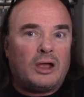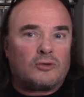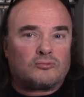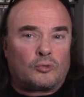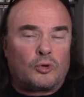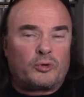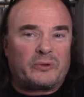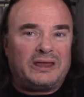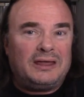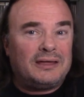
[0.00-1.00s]

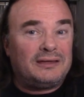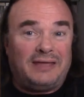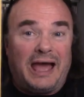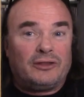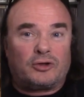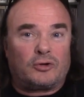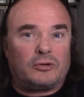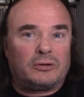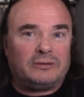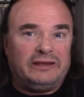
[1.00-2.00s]
Rory
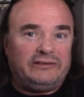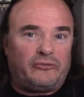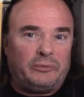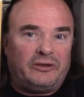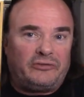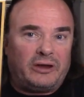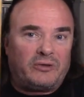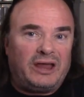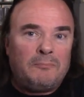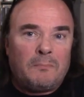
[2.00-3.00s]
Gallagher. Easy for me to say,
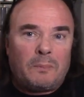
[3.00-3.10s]
right?